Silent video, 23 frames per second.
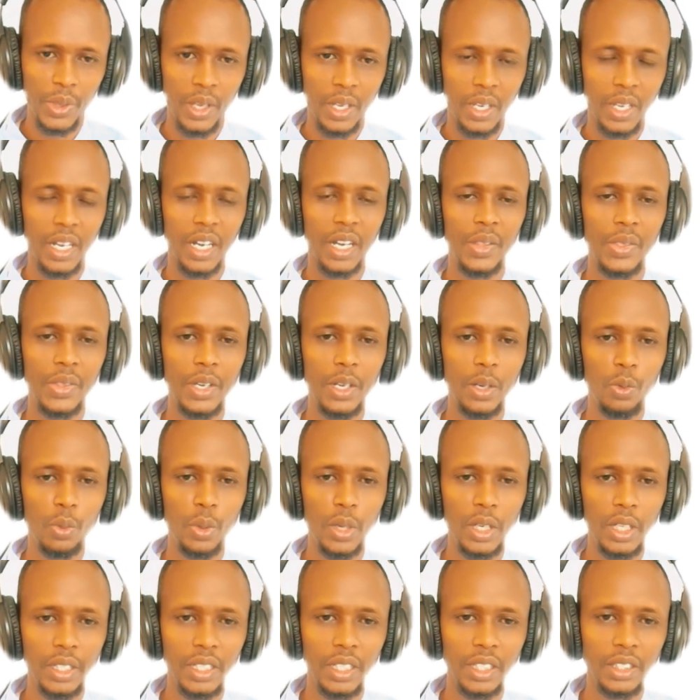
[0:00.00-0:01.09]
and then
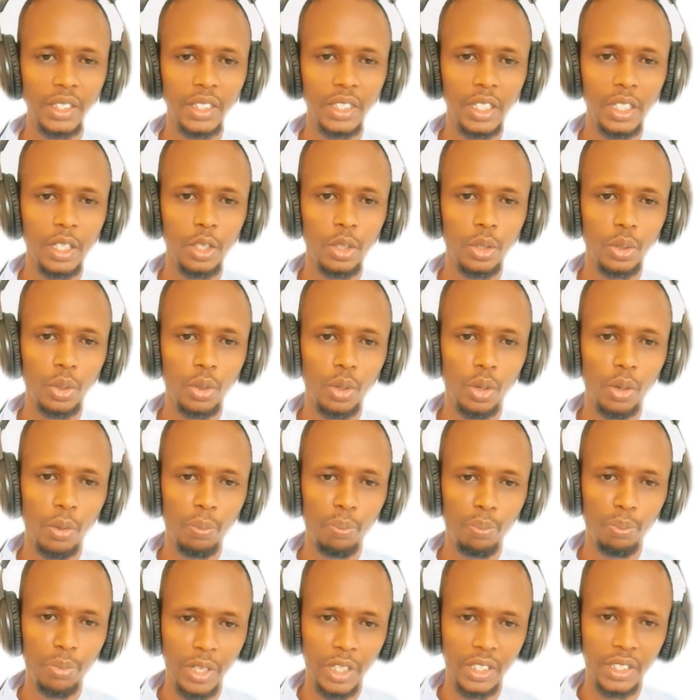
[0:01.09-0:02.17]
wait until you
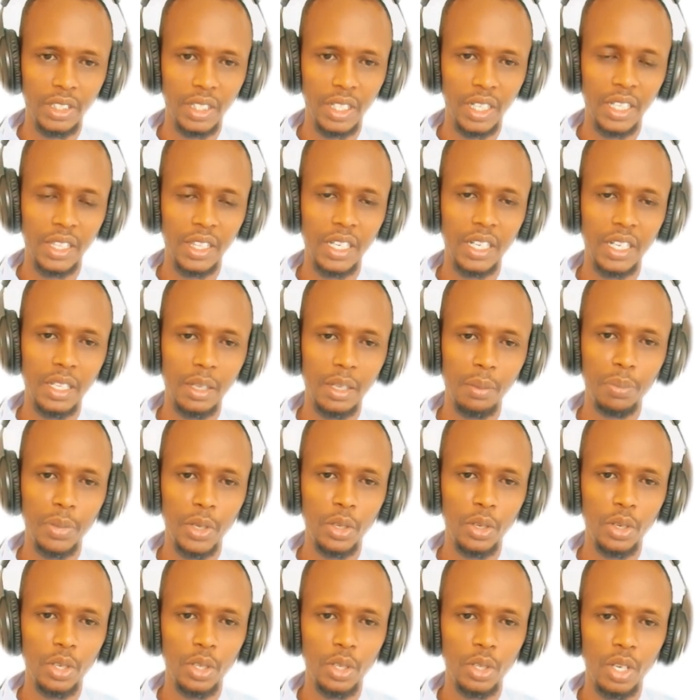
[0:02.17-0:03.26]
complete, and then the
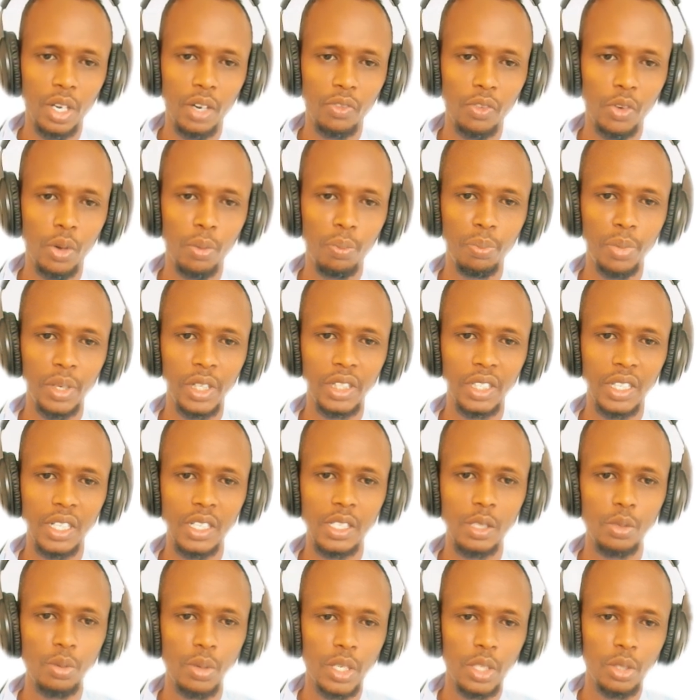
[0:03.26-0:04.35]
period you have completed
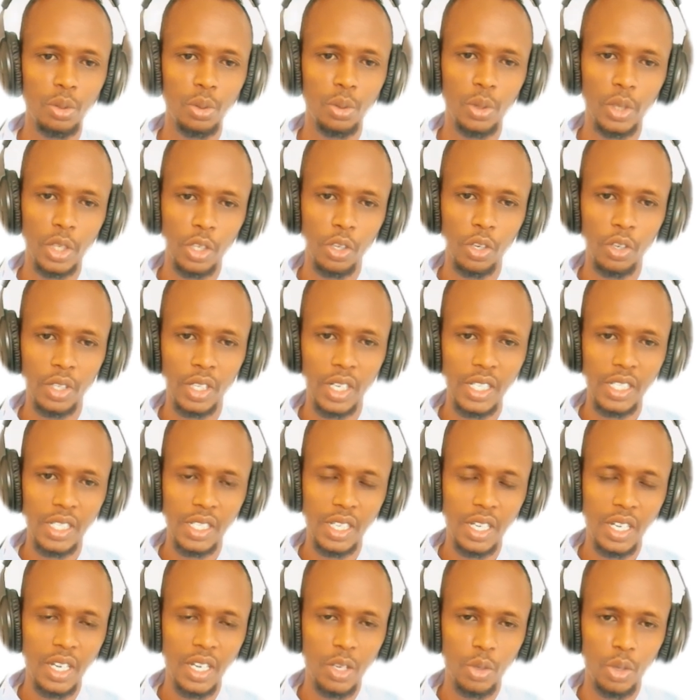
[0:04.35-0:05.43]
is when you recognize
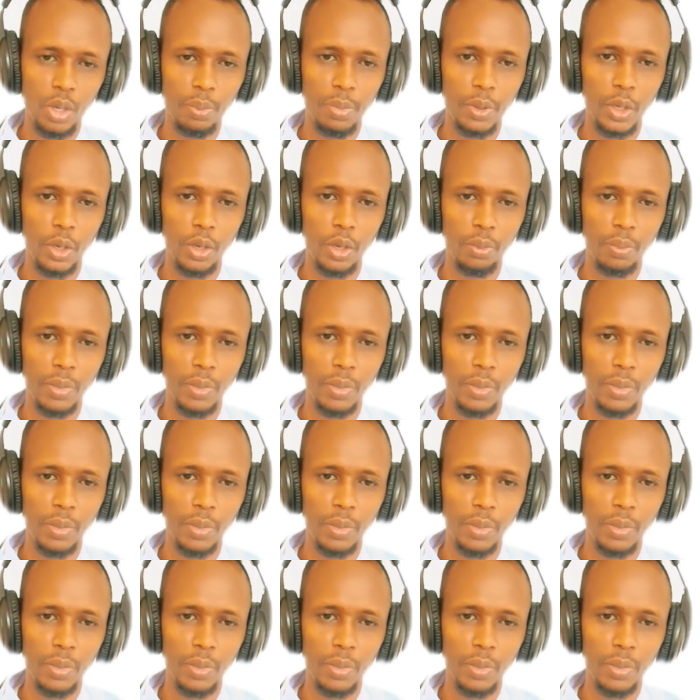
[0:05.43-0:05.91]
your period.